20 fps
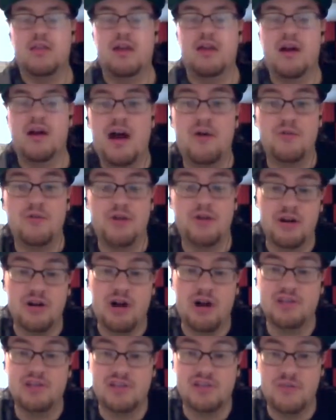how good
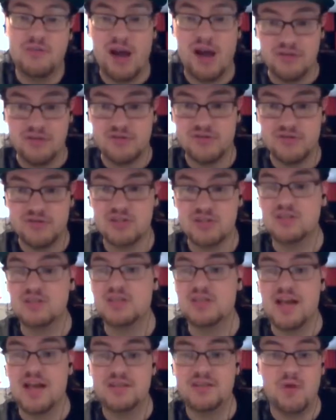Austin Matthews is.
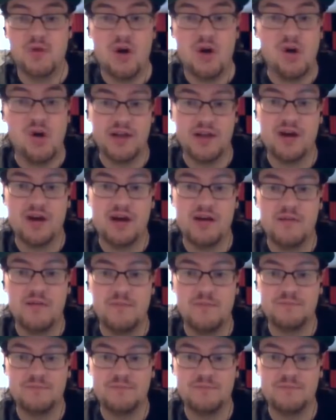That's all I got.